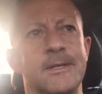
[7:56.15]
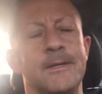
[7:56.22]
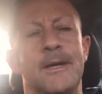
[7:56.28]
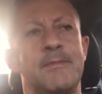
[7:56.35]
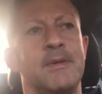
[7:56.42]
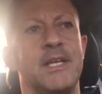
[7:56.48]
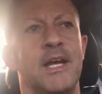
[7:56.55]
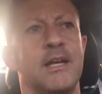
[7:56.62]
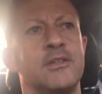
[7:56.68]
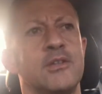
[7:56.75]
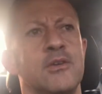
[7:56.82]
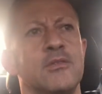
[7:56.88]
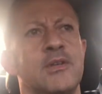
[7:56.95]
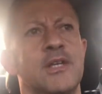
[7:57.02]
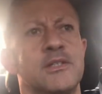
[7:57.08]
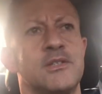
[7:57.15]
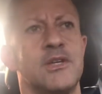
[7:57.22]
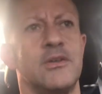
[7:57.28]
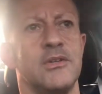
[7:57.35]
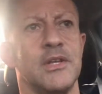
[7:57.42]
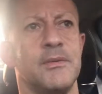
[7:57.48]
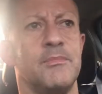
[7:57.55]
I mean, I don't
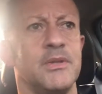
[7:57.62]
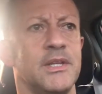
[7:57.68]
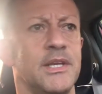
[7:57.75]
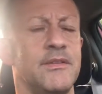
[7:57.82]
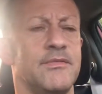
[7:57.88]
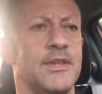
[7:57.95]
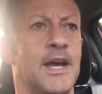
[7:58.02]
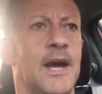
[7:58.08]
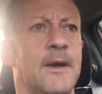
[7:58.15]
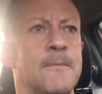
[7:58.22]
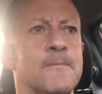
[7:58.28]
necessarily believe that.